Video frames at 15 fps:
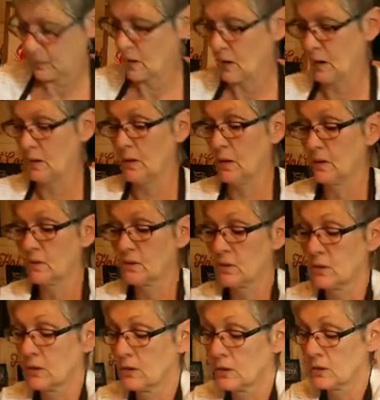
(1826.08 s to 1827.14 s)
I think it's going to
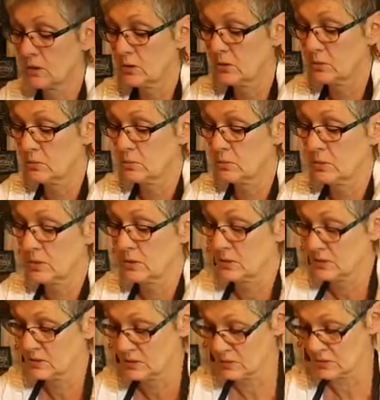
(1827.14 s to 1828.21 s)
look cute with
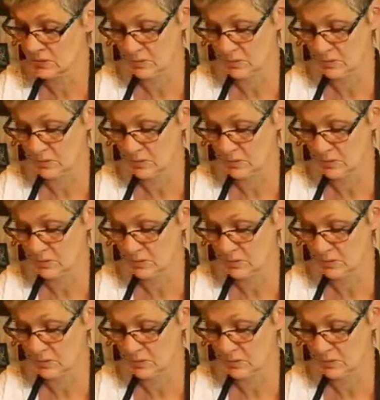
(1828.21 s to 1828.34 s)
this.